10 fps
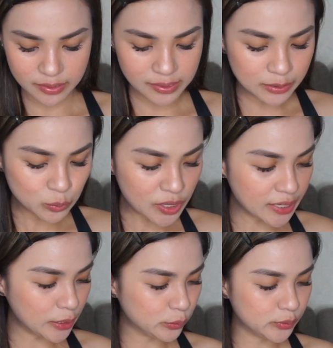This one,
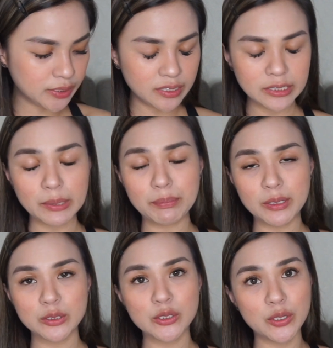I use it
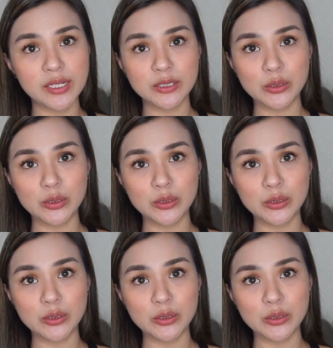kapag gusto ko ng